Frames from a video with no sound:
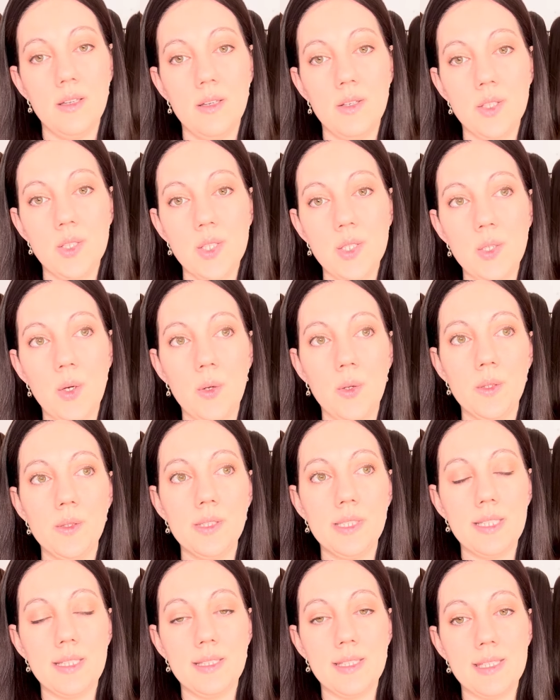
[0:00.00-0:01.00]

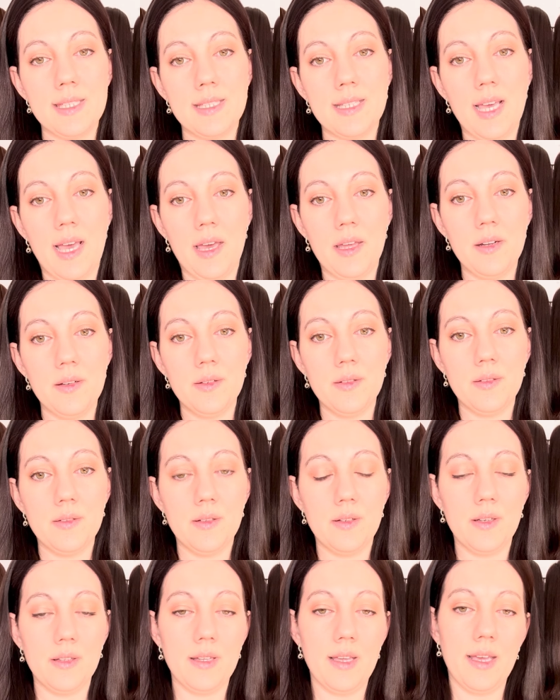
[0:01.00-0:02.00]
sold instead
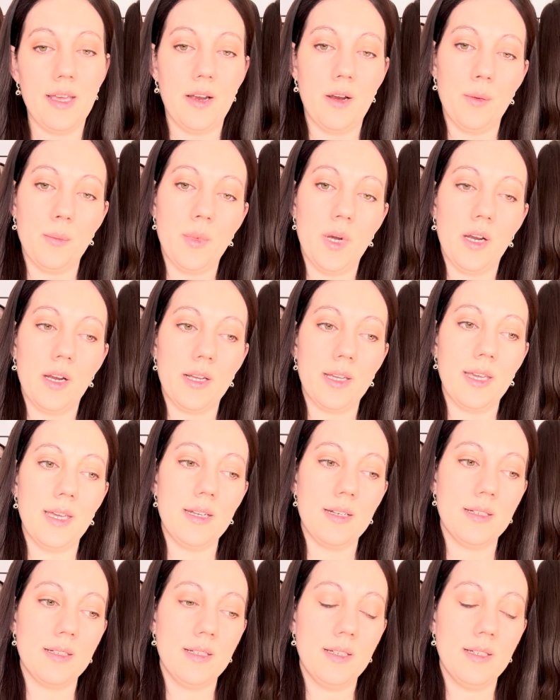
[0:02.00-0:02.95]
on the hair market.